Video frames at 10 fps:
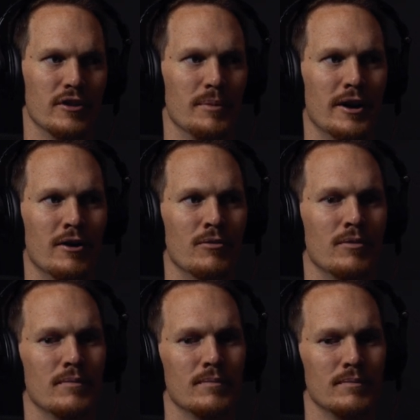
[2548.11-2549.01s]
about
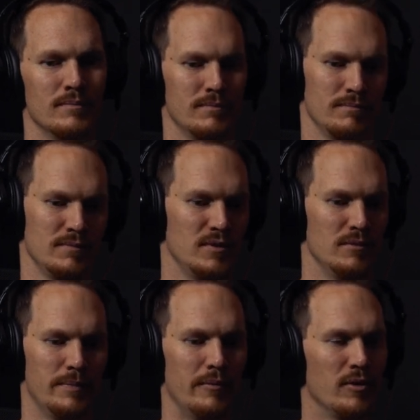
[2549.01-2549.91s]
you're
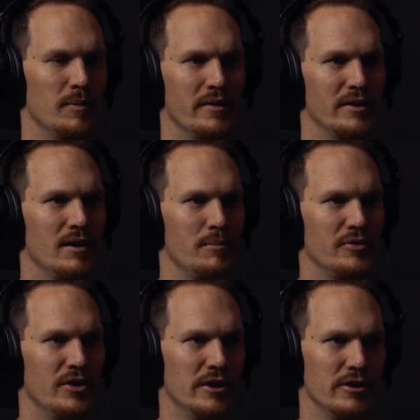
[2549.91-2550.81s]
probably going to make like
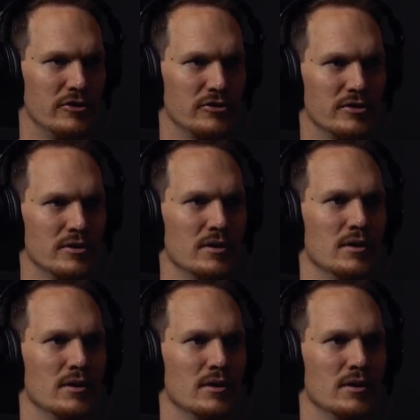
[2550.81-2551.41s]
10%-ish.